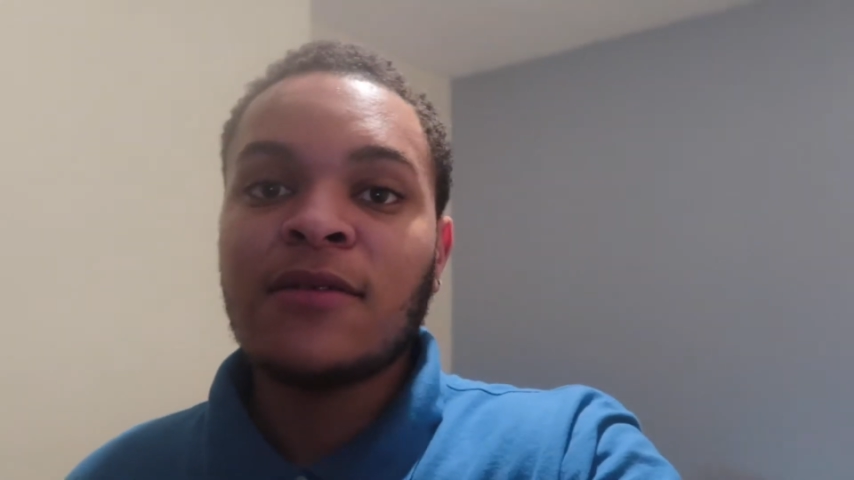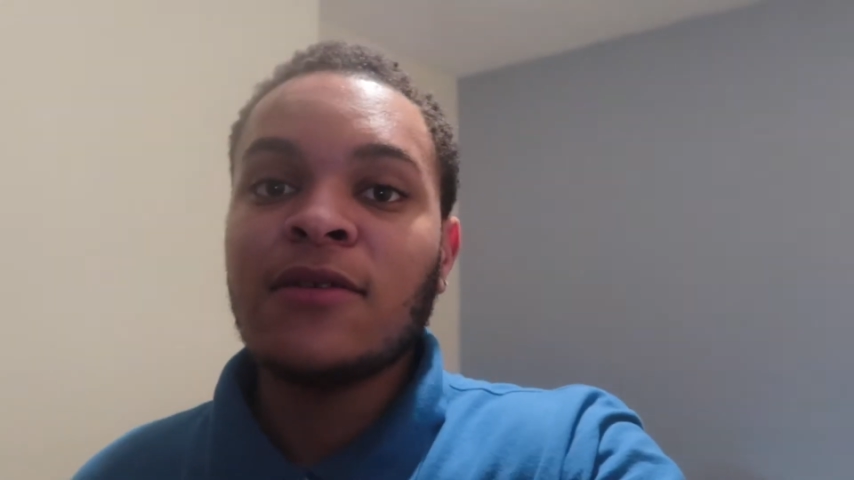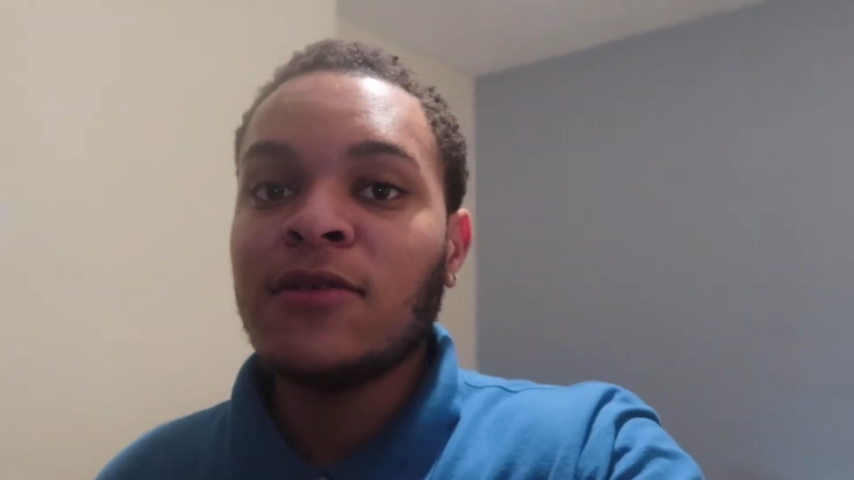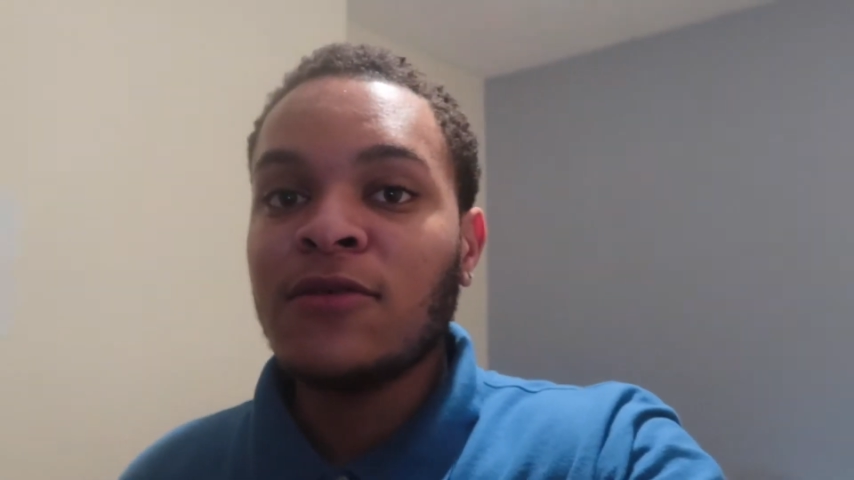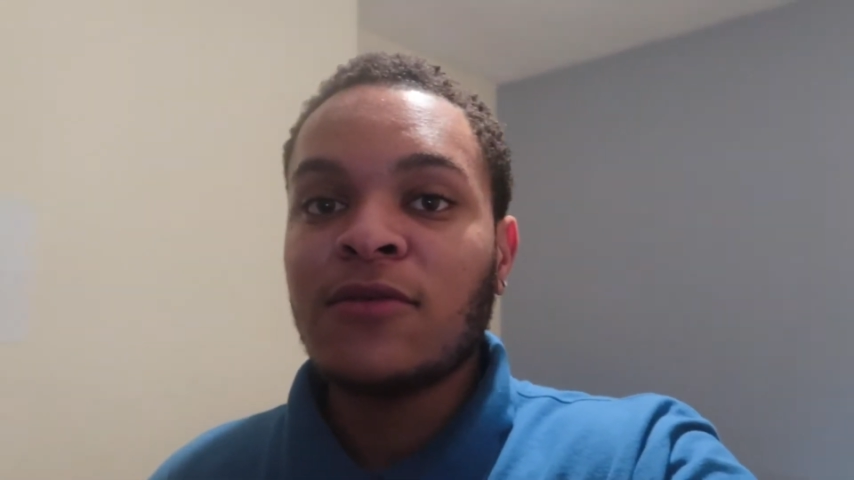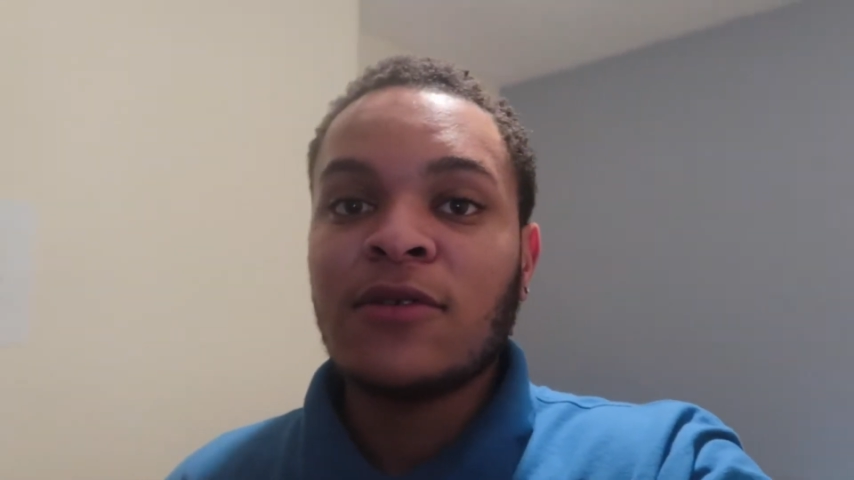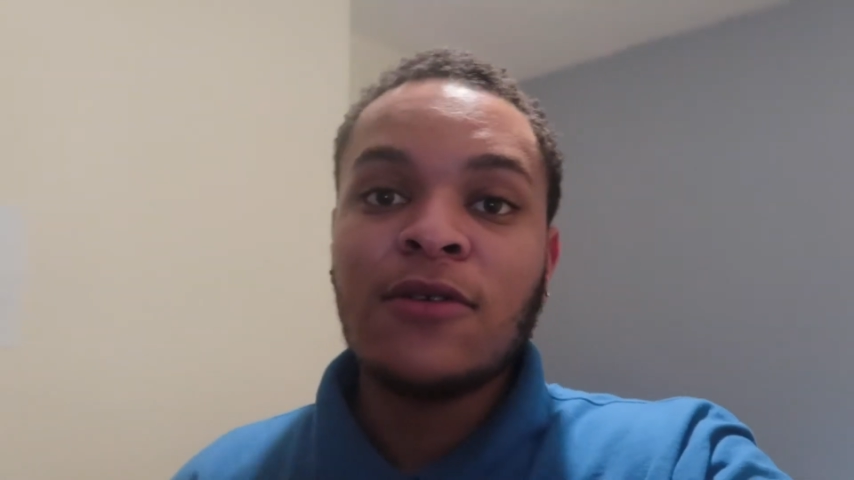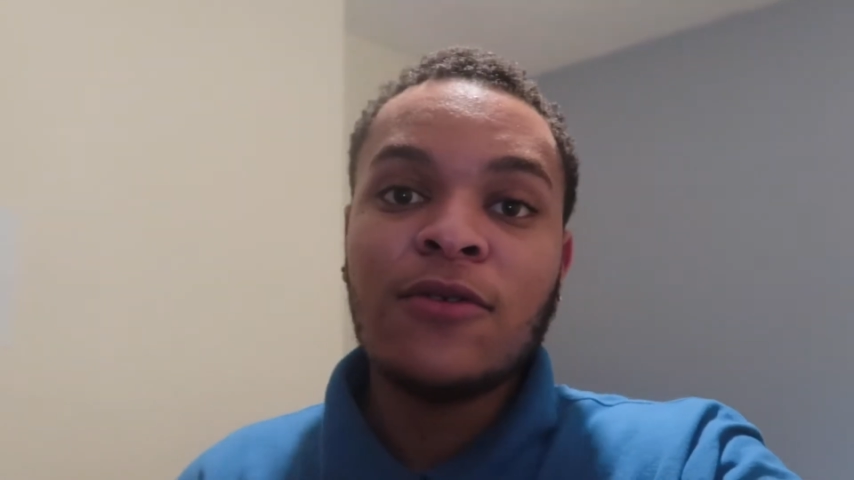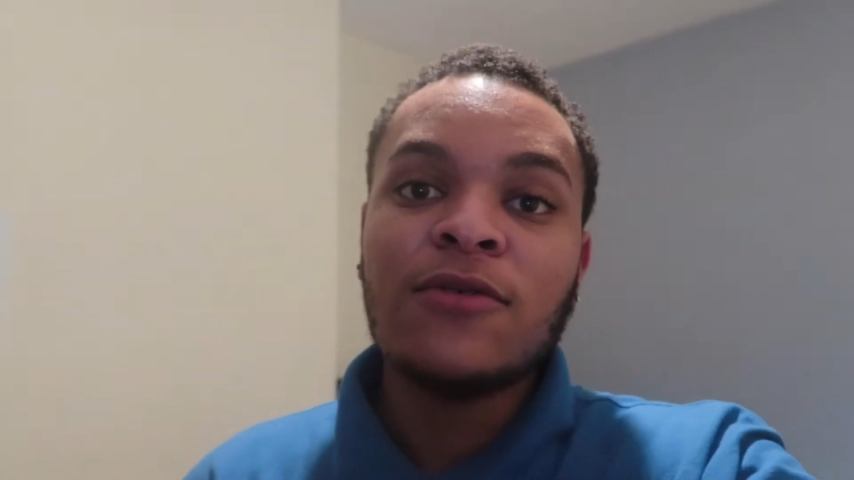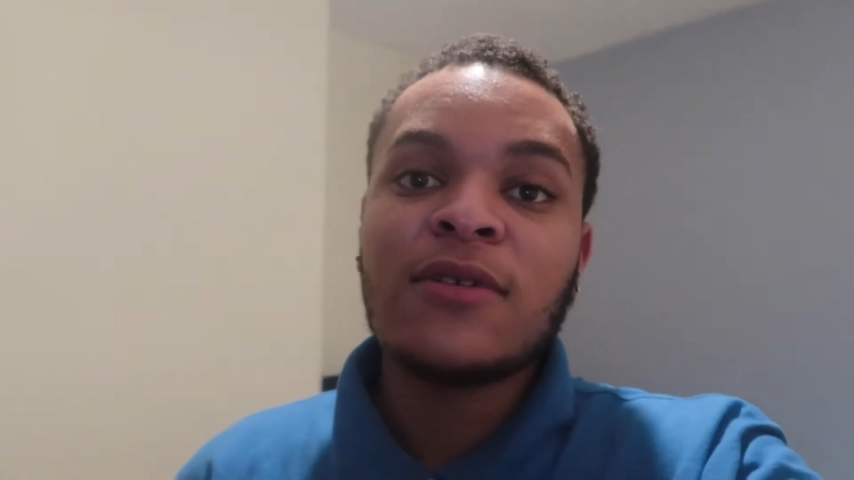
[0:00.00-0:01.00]
to
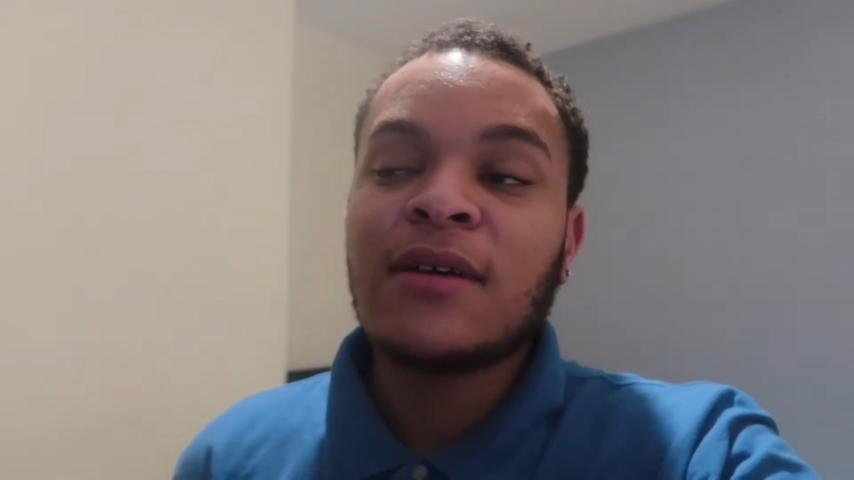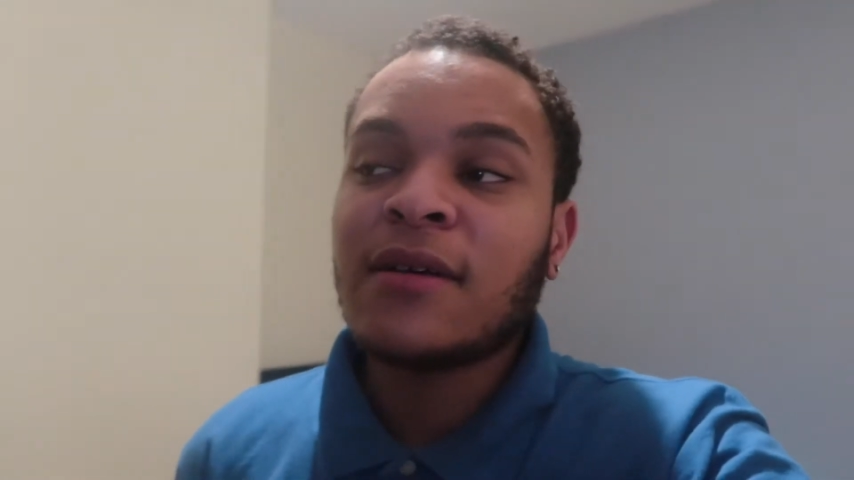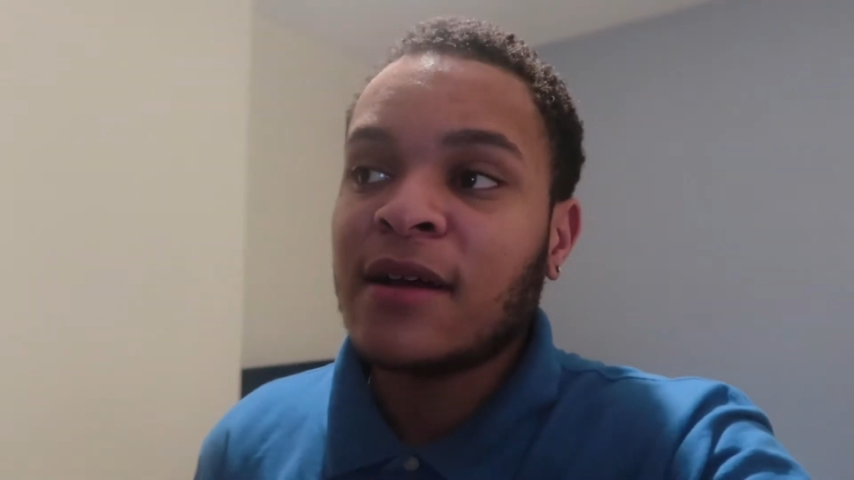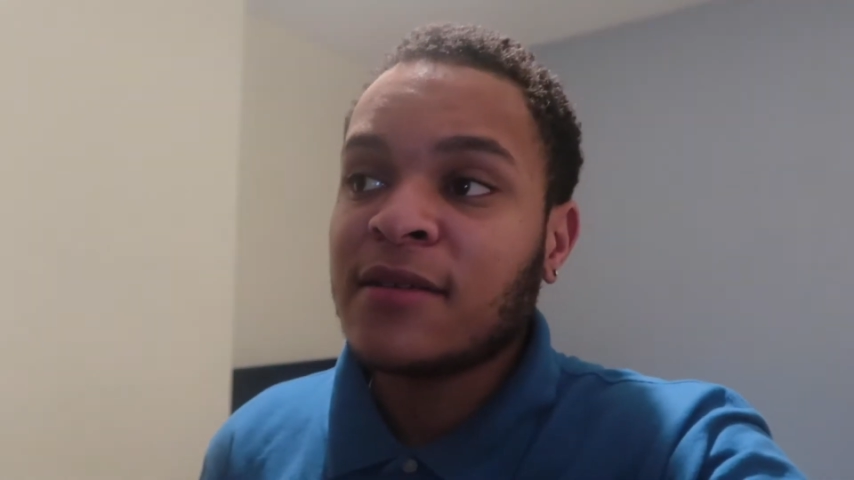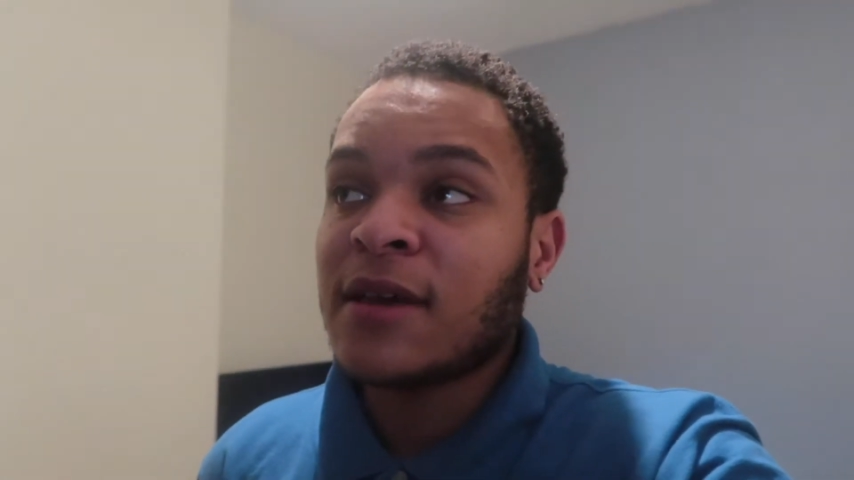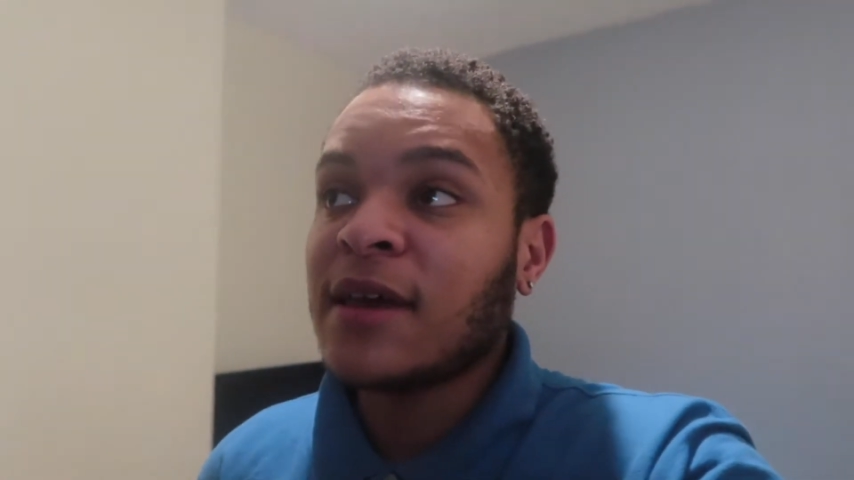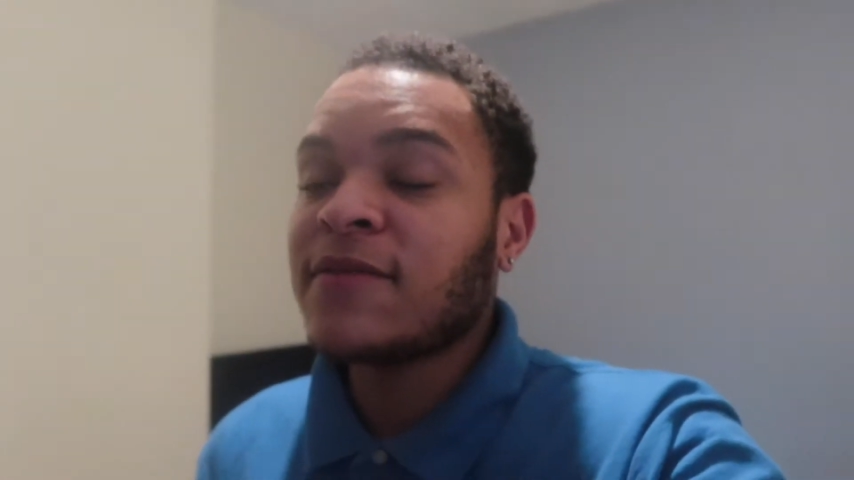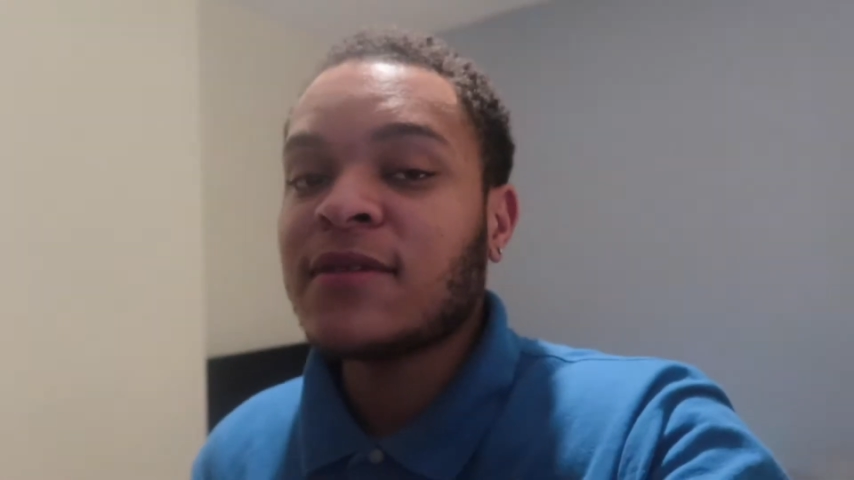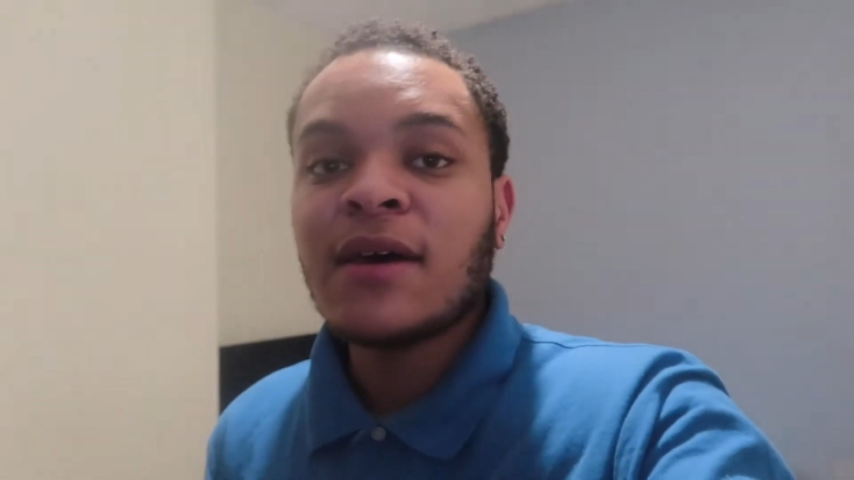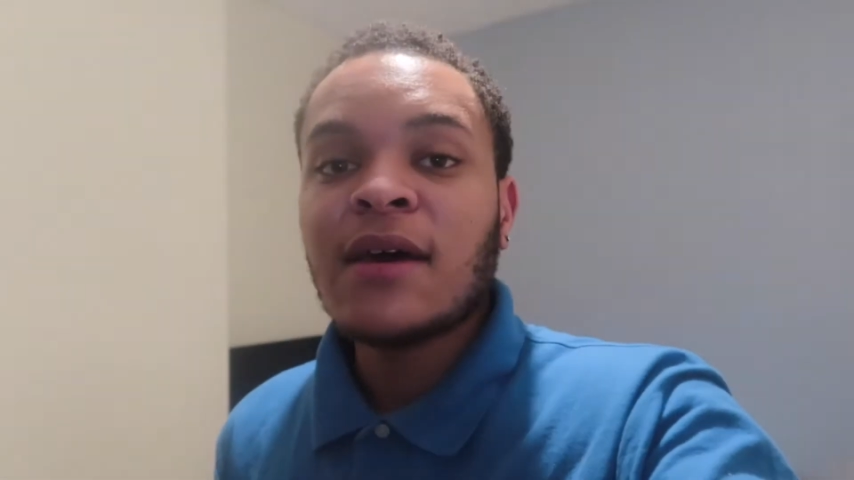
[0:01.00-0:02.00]
use like as a gift?